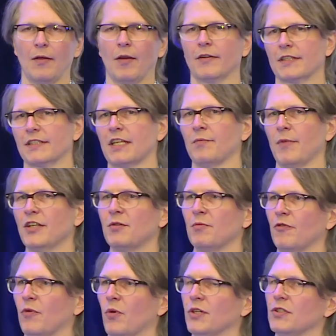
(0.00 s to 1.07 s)
Since I mentioned
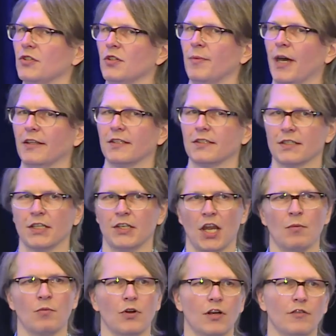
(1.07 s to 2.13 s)
before too about the
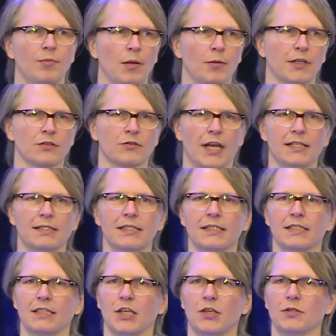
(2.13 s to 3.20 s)
number of public addresses
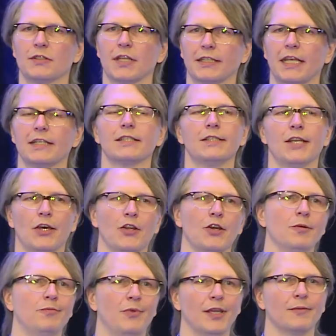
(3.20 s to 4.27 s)
in use, like, that's
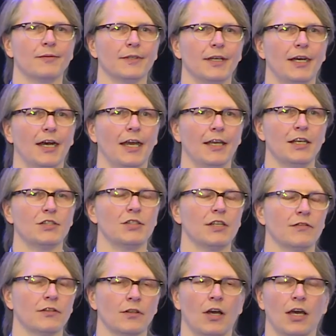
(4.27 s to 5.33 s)
another big
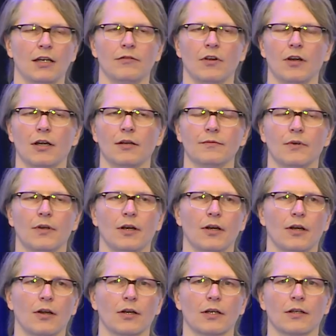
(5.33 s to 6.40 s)
initiative in a lot of our
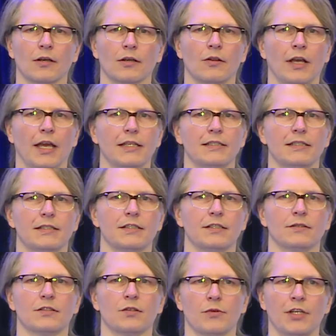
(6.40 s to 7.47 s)
clients, is
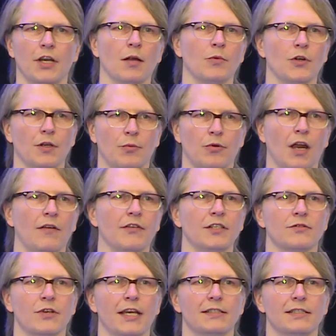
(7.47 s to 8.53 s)
to renumber into private
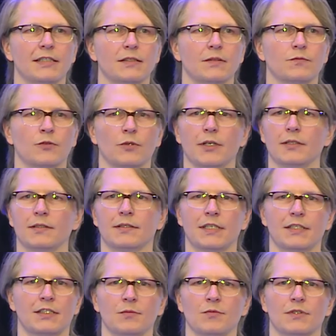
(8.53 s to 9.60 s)
addresses for
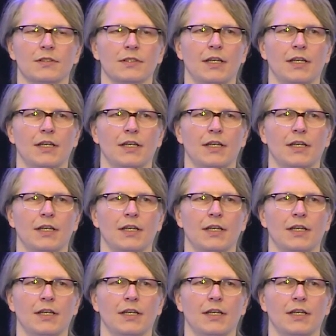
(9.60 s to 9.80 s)
systems